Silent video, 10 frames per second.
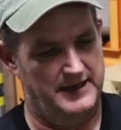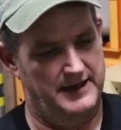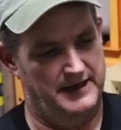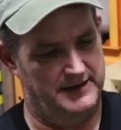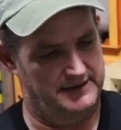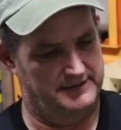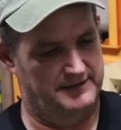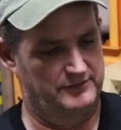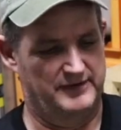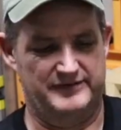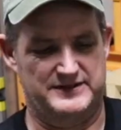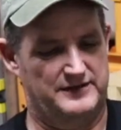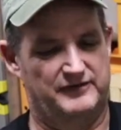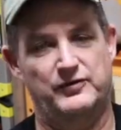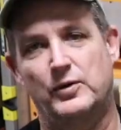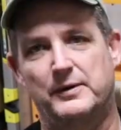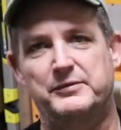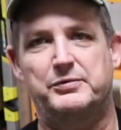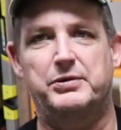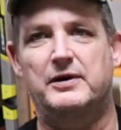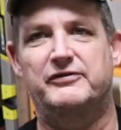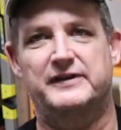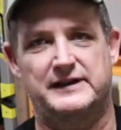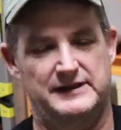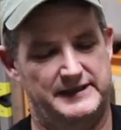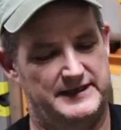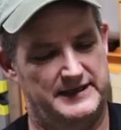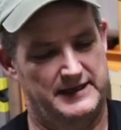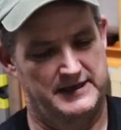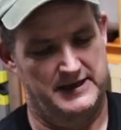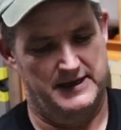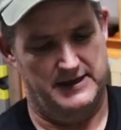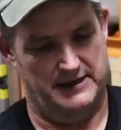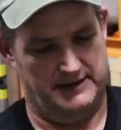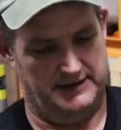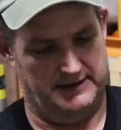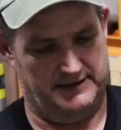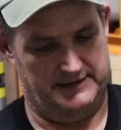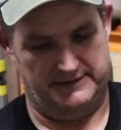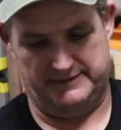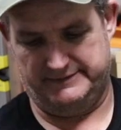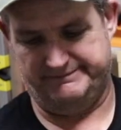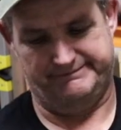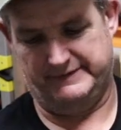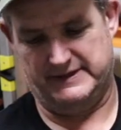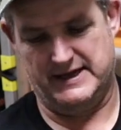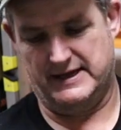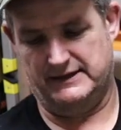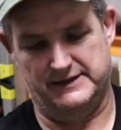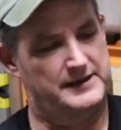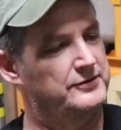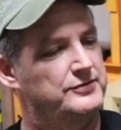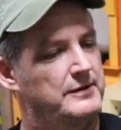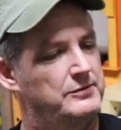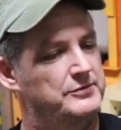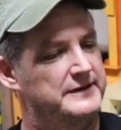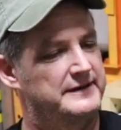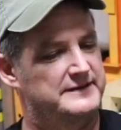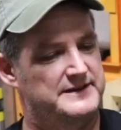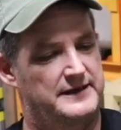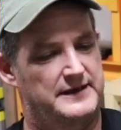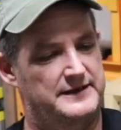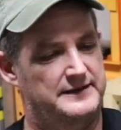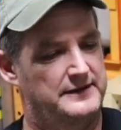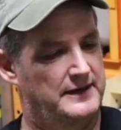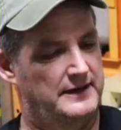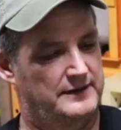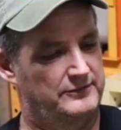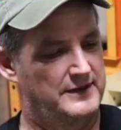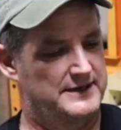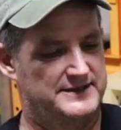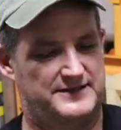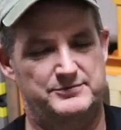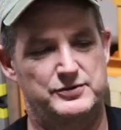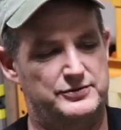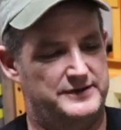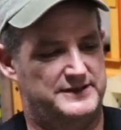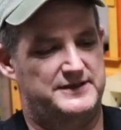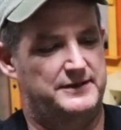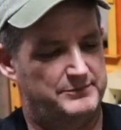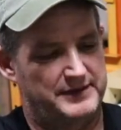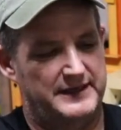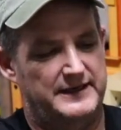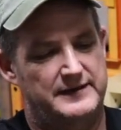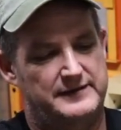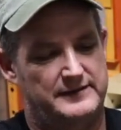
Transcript: and the rivets are formed perfectly. Not a lick of trouble with this gun. Runs smooth as could be.